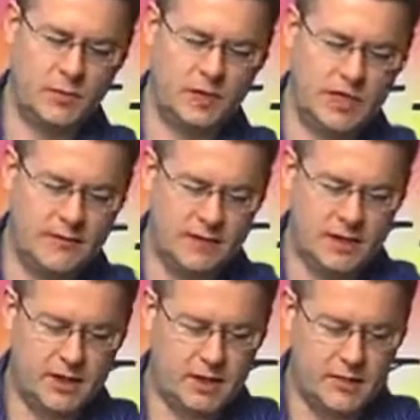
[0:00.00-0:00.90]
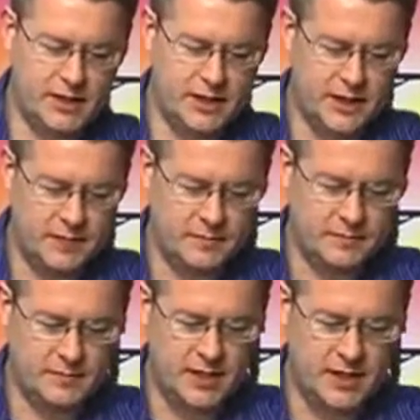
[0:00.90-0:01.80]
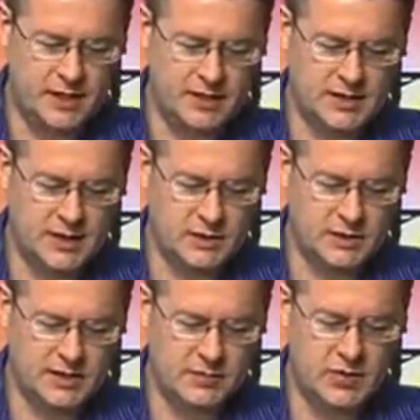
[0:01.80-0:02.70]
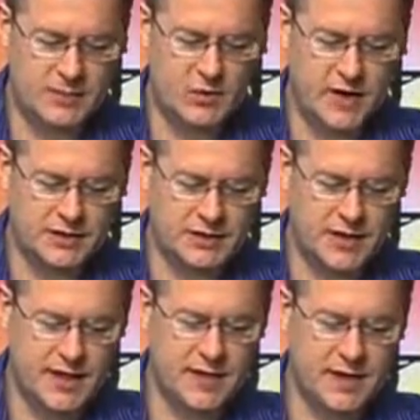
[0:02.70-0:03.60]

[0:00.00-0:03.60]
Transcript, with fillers: When evening had already come, because it was the preparation day,